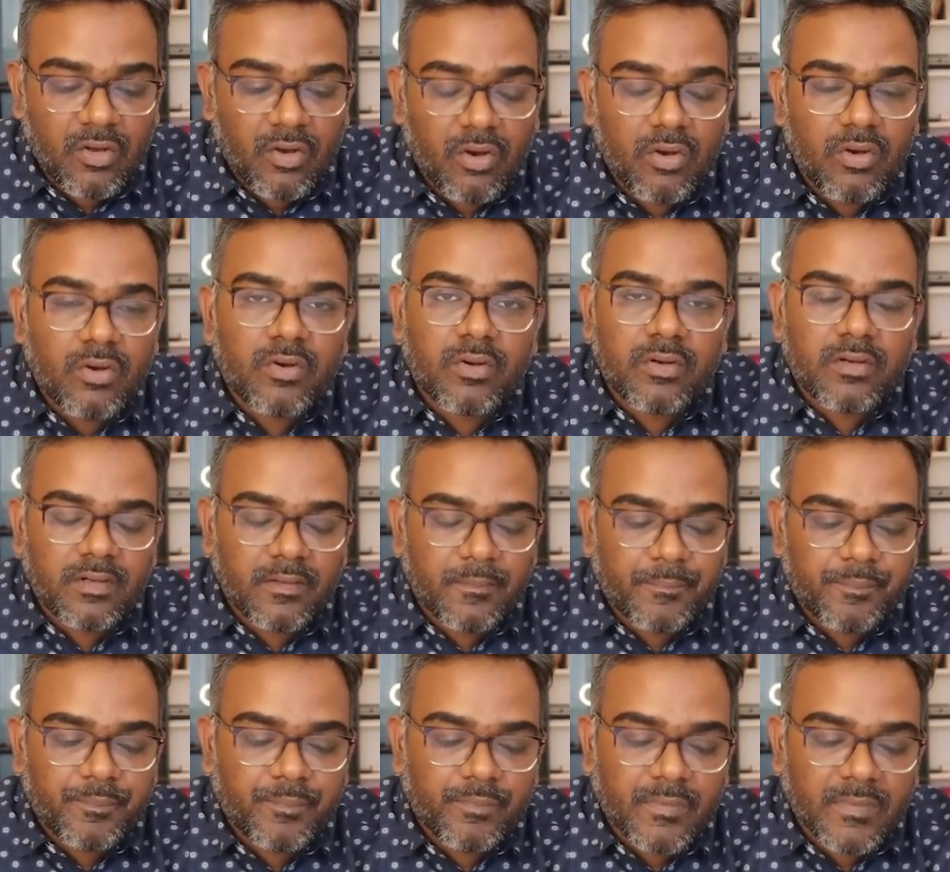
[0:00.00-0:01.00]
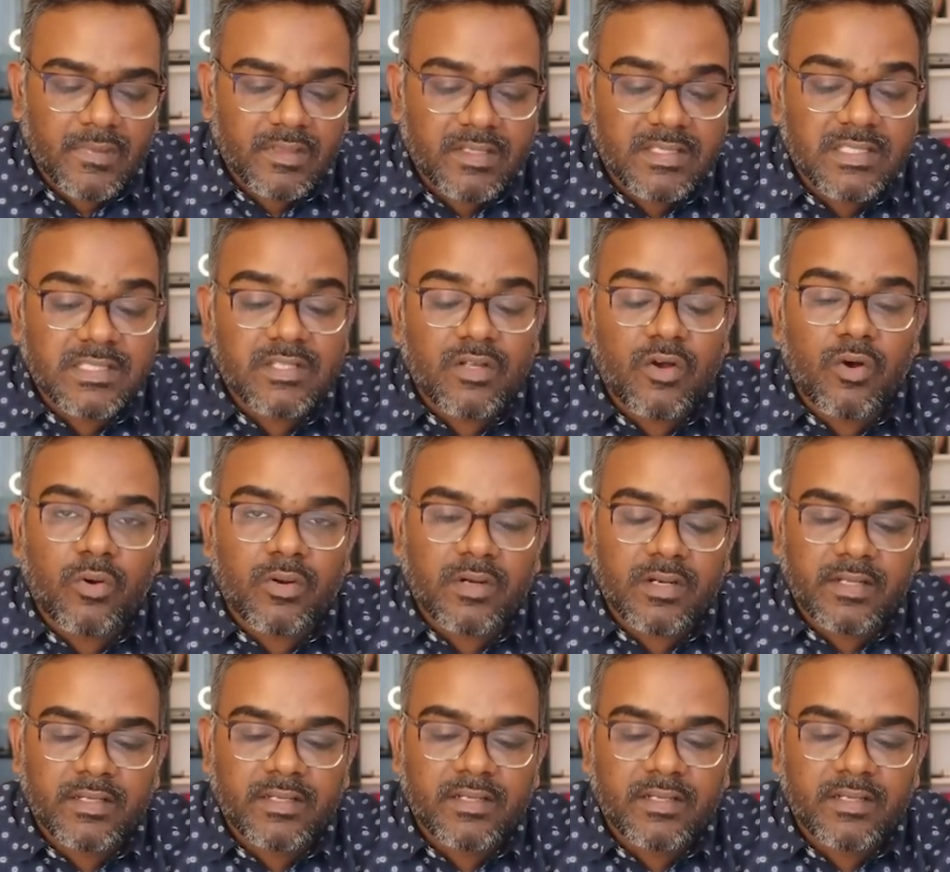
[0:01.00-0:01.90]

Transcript: Or this is or.